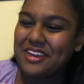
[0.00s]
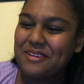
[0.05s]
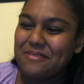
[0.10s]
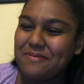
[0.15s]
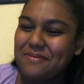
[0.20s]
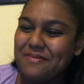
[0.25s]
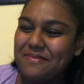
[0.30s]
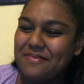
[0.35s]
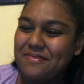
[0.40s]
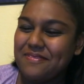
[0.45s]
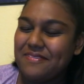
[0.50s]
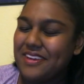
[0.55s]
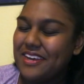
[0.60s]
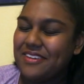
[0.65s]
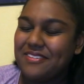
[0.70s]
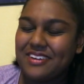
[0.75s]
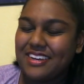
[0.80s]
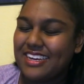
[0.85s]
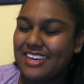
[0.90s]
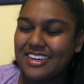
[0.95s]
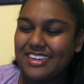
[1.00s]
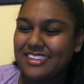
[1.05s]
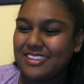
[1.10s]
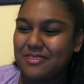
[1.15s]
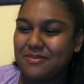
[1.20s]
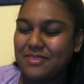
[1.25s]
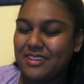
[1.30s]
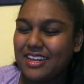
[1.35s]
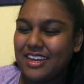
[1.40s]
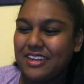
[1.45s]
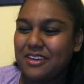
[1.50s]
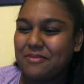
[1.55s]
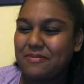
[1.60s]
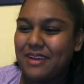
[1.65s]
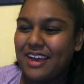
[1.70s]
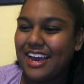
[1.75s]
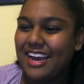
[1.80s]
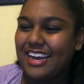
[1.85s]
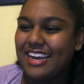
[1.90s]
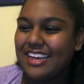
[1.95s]
You're... Oh my gosh, I'm glad you're
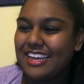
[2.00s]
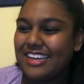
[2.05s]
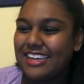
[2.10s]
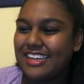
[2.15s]
back.